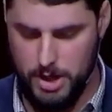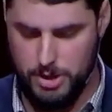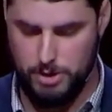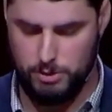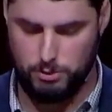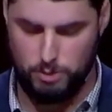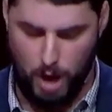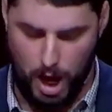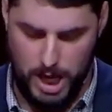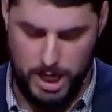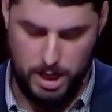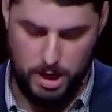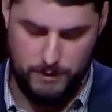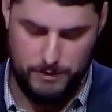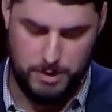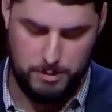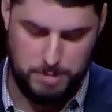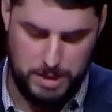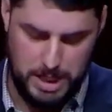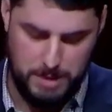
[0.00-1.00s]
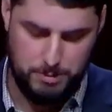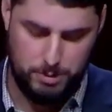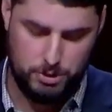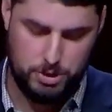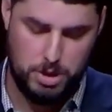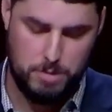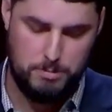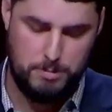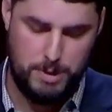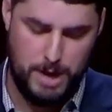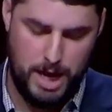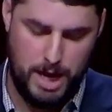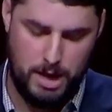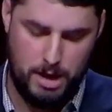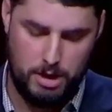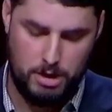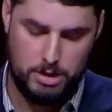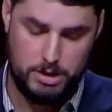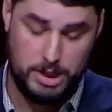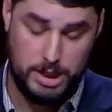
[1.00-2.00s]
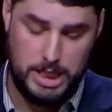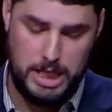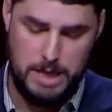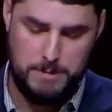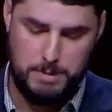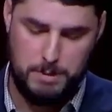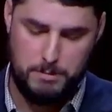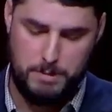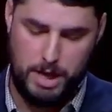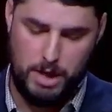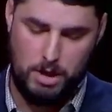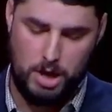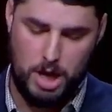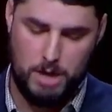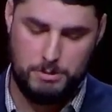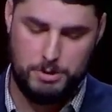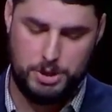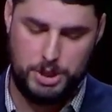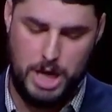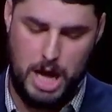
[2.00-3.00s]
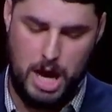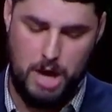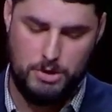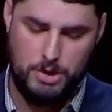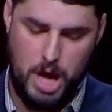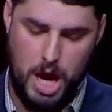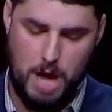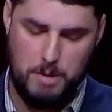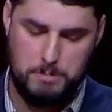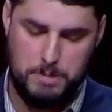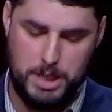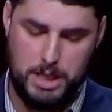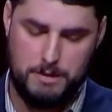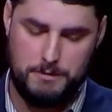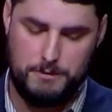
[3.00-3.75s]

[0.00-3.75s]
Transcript: the right of the people to bear, to keep and bear arms shall not be